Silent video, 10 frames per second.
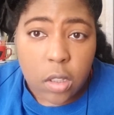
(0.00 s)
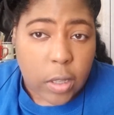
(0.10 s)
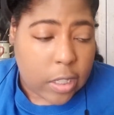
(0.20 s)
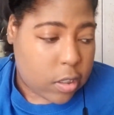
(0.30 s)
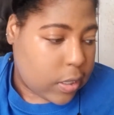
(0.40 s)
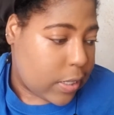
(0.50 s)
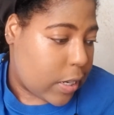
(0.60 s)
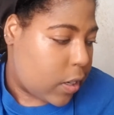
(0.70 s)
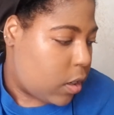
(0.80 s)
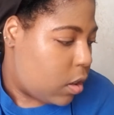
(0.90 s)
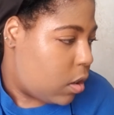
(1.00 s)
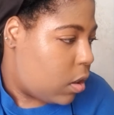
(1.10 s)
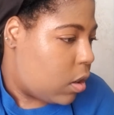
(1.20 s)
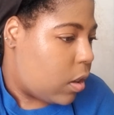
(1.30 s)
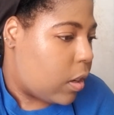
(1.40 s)
I just set,
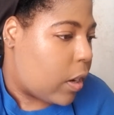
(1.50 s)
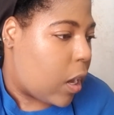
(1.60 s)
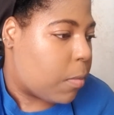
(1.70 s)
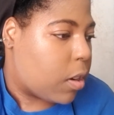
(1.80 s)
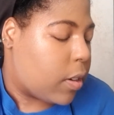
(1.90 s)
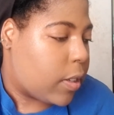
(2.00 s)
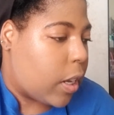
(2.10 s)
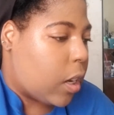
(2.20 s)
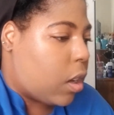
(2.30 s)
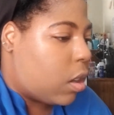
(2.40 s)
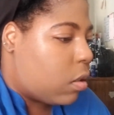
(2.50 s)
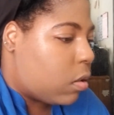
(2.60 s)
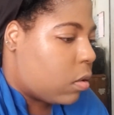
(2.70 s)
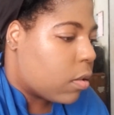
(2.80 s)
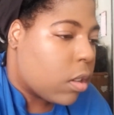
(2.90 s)
and now I'm gonna take
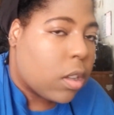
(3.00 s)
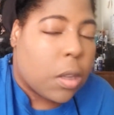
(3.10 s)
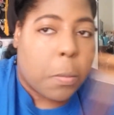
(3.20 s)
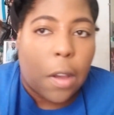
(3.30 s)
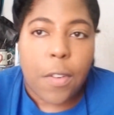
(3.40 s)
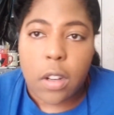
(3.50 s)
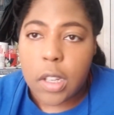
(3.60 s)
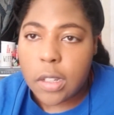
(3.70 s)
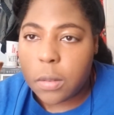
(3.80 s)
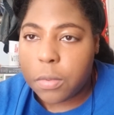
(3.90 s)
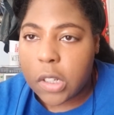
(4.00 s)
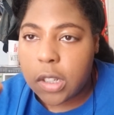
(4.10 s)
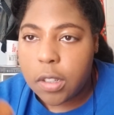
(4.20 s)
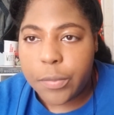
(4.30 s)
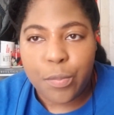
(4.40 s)
my foundation
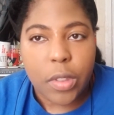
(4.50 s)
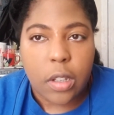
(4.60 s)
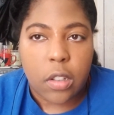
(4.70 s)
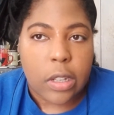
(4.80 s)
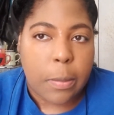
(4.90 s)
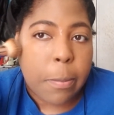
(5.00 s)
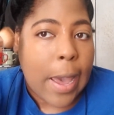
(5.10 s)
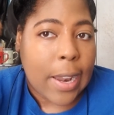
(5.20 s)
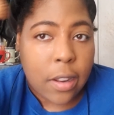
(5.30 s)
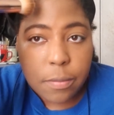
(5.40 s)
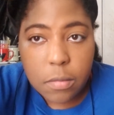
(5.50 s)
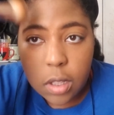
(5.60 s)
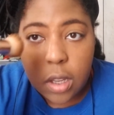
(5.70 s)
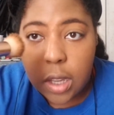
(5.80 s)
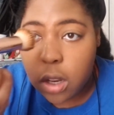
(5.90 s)
brush and just pat it
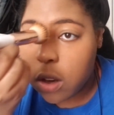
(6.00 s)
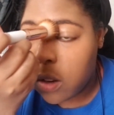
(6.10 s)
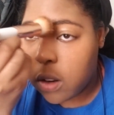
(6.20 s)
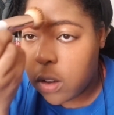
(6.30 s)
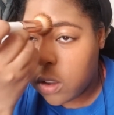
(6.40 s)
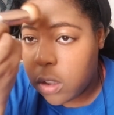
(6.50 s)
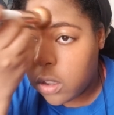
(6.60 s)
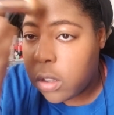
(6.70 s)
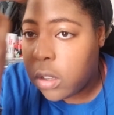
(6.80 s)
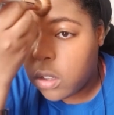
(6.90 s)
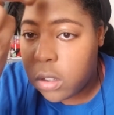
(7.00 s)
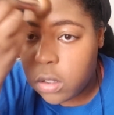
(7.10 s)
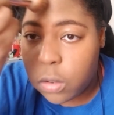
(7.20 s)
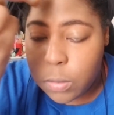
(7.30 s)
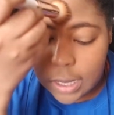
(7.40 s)
in
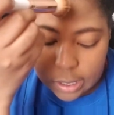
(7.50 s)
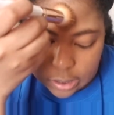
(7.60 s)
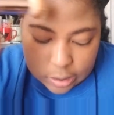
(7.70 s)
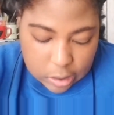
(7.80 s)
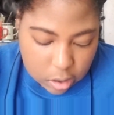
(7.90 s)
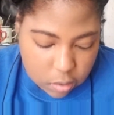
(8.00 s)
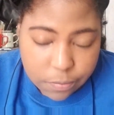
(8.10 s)
to my skin.